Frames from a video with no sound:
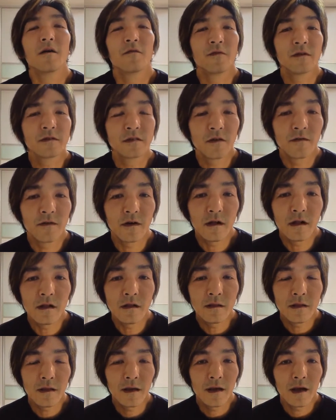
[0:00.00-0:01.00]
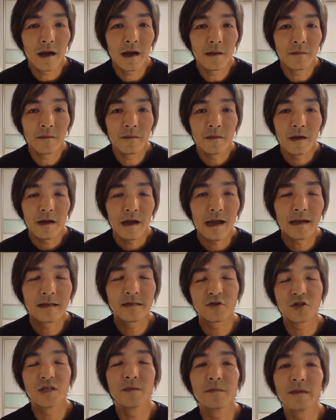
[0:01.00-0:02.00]
First of all, I'm
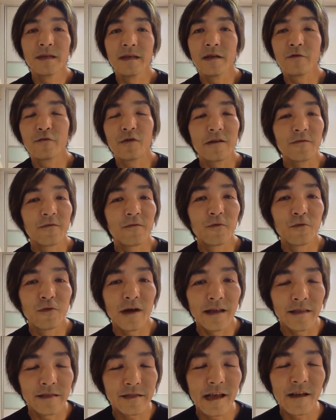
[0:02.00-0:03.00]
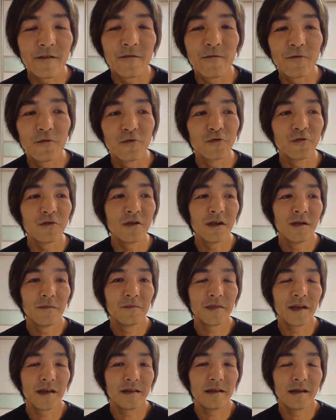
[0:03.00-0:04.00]
extremely grateful and thankful
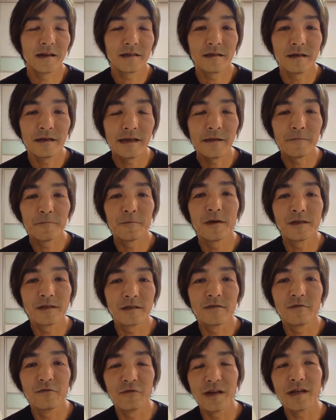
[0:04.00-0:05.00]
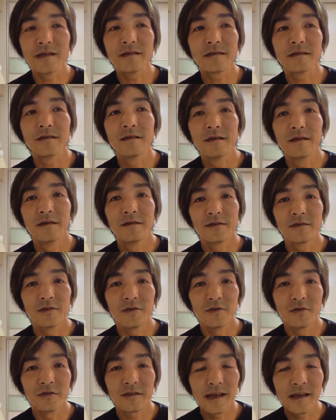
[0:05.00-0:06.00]
that there's an in-person race.
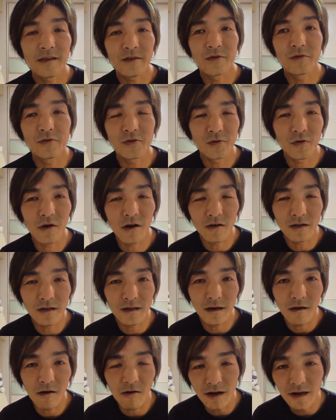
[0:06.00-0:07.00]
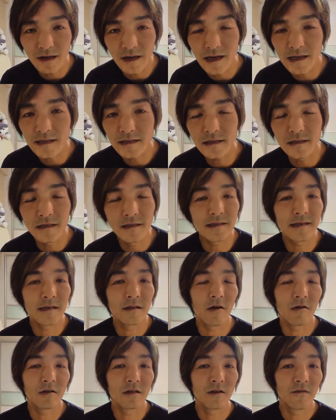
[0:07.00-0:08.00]
So thank you to all the organizers
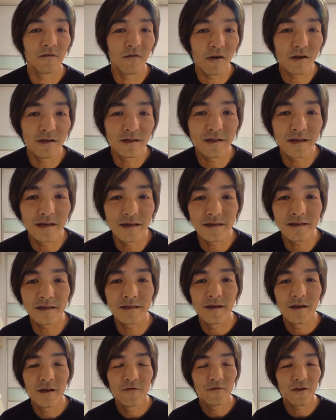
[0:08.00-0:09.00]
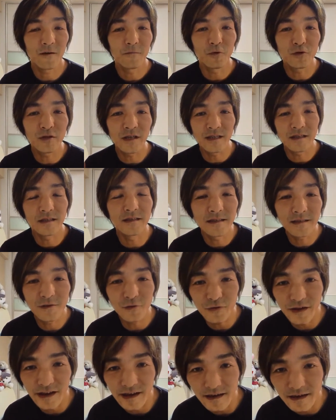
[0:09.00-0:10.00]
and all the volunteers for putting this
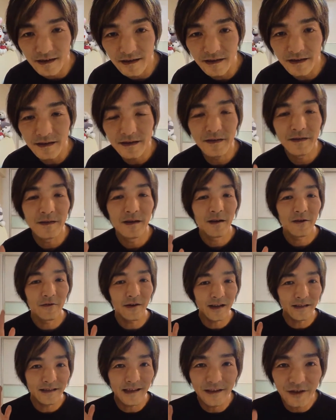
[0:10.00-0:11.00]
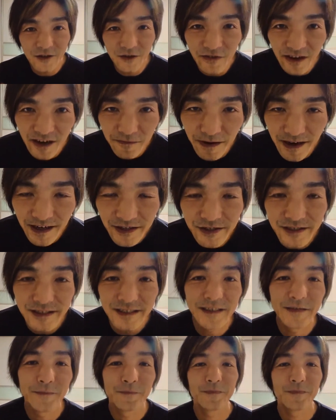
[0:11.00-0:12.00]
together. Right, thank you very much.